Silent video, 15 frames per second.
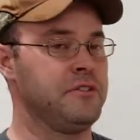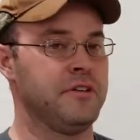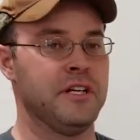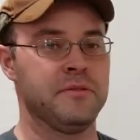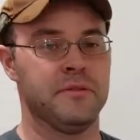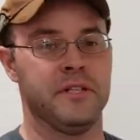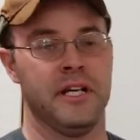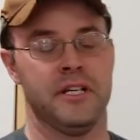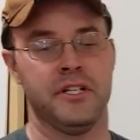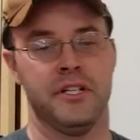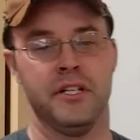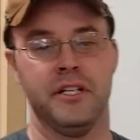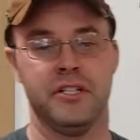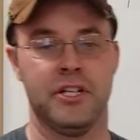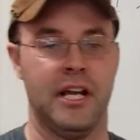transportation,
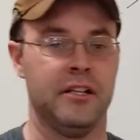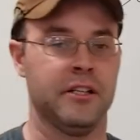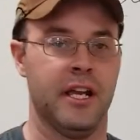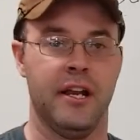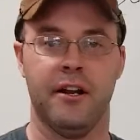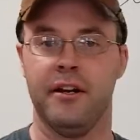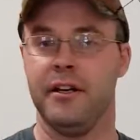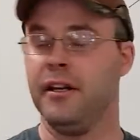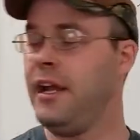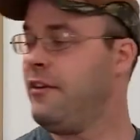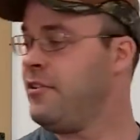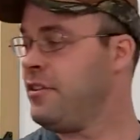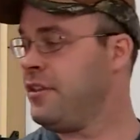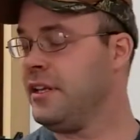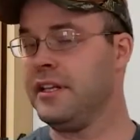and childcare, and
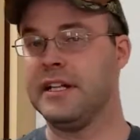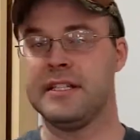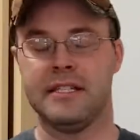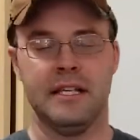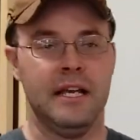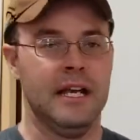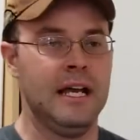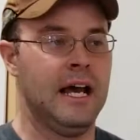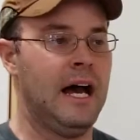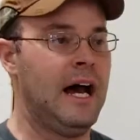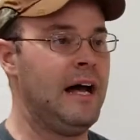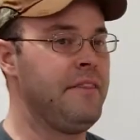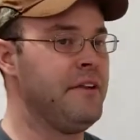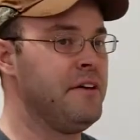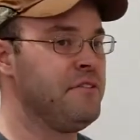everything that's
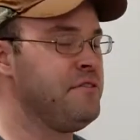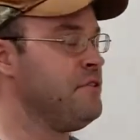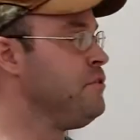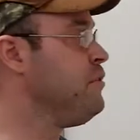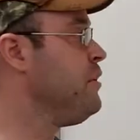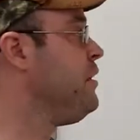on their food